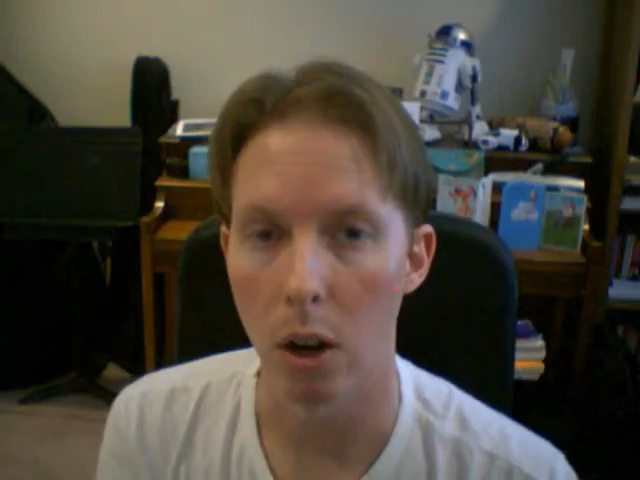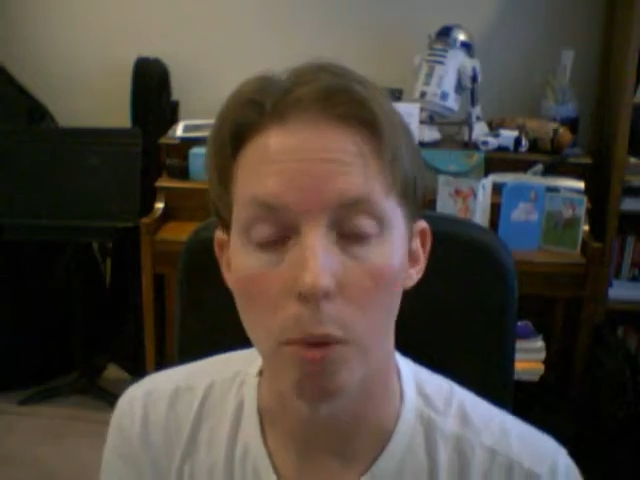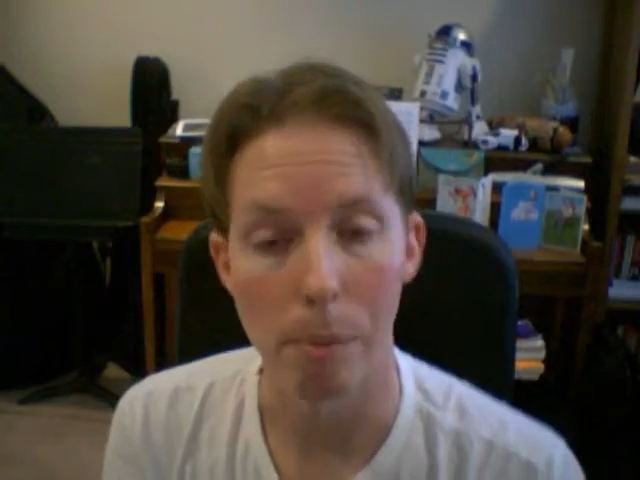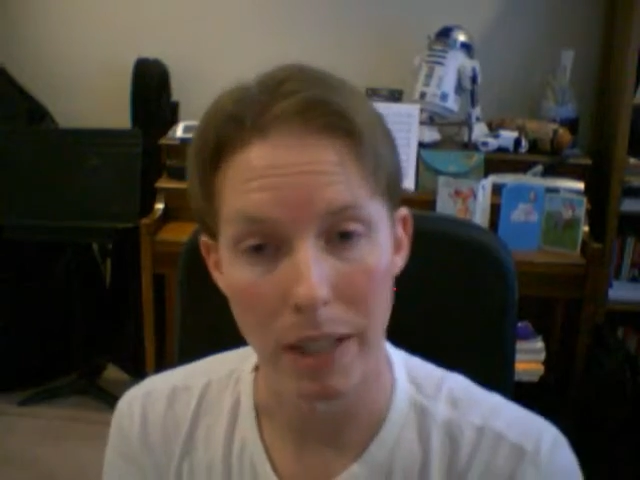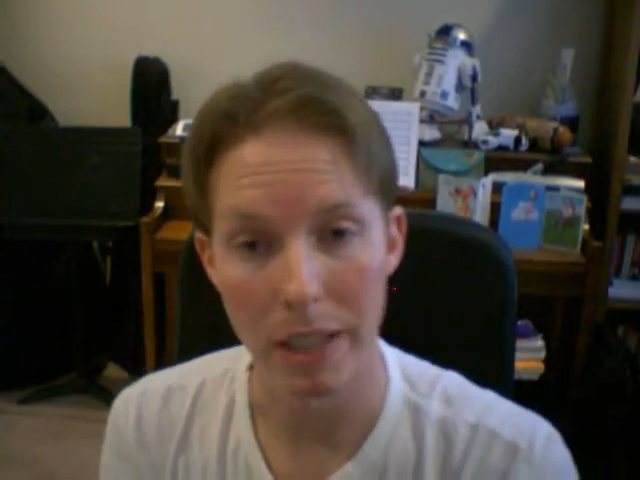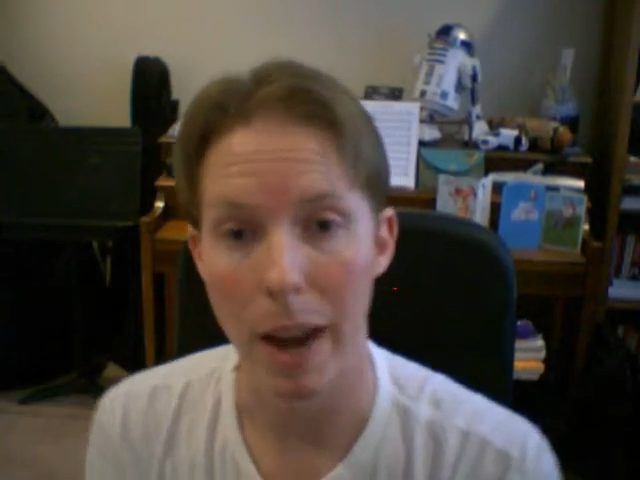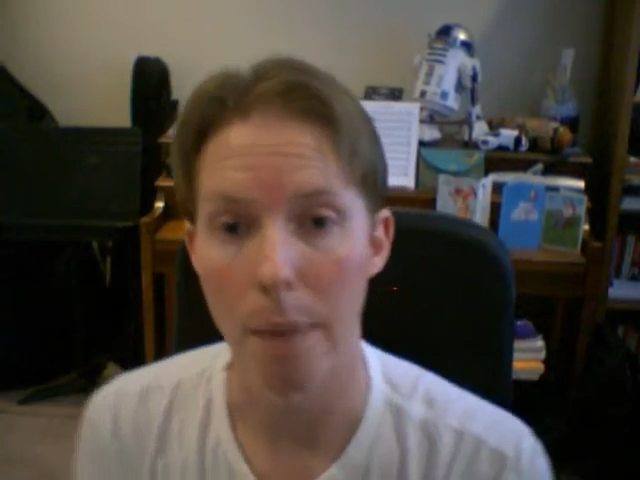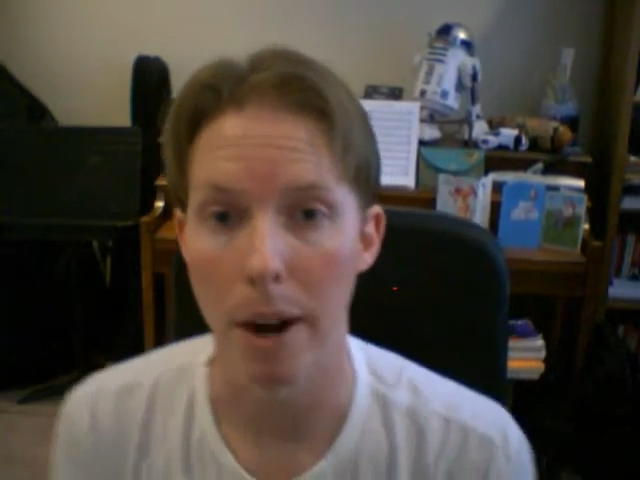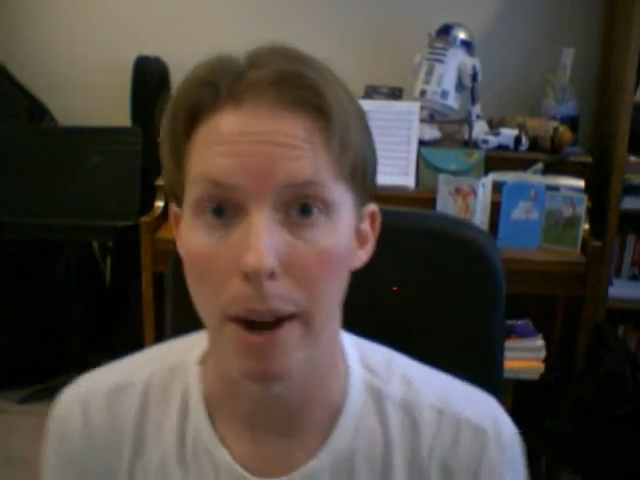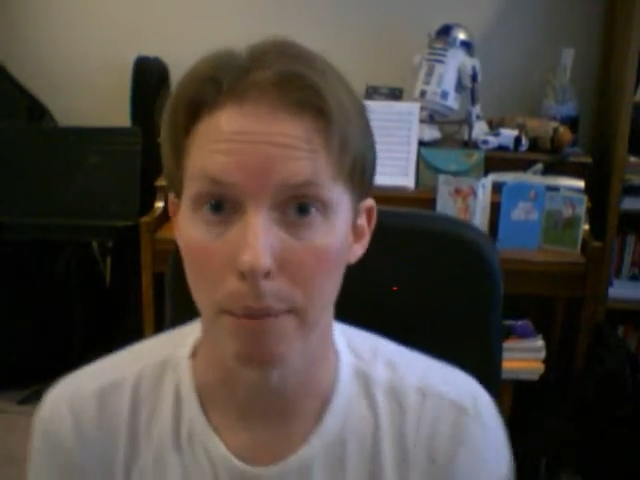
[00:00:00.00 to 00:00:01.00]
Oh, Best
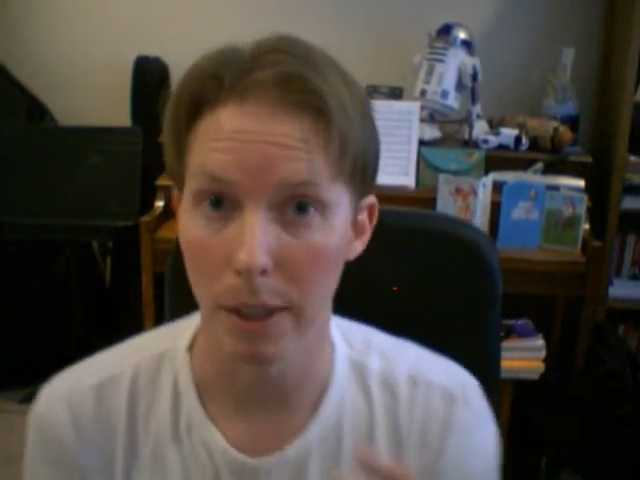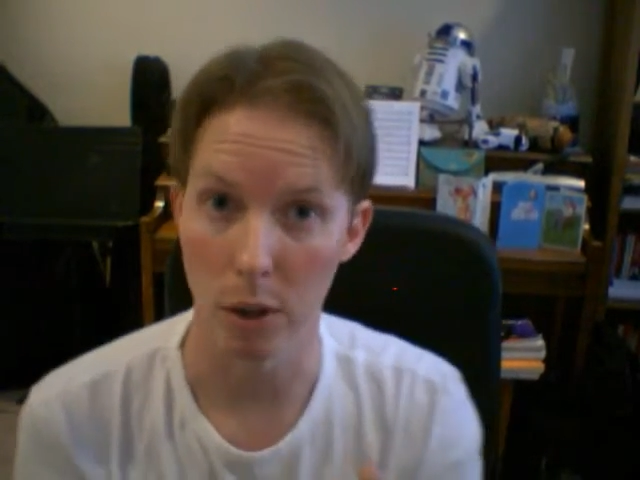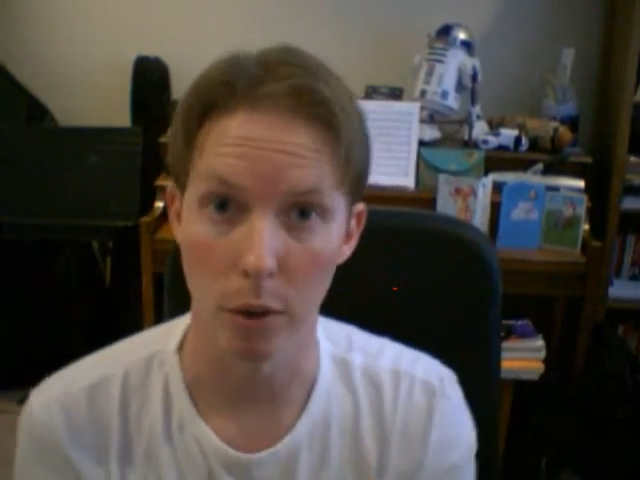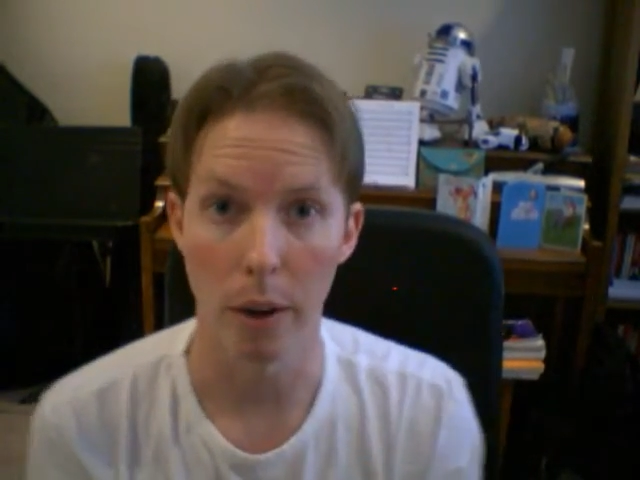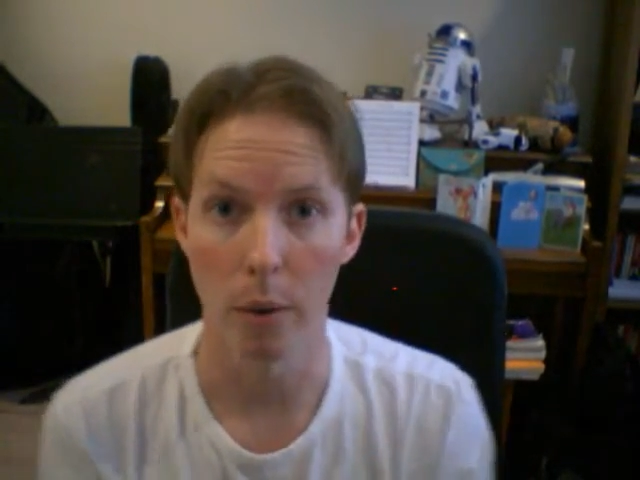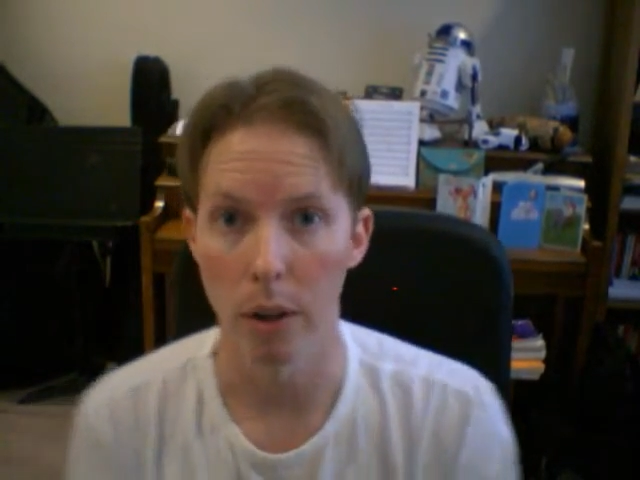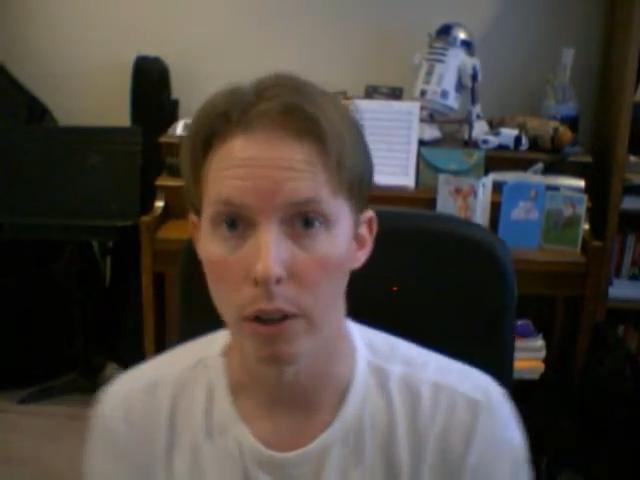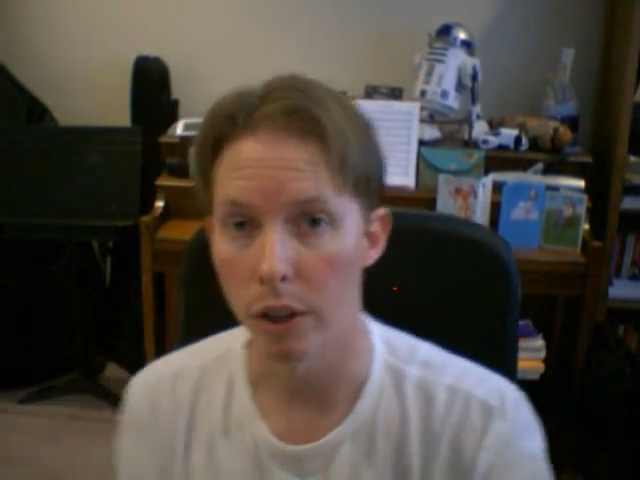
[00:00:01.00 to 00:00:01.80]
Camera app. That's a great one.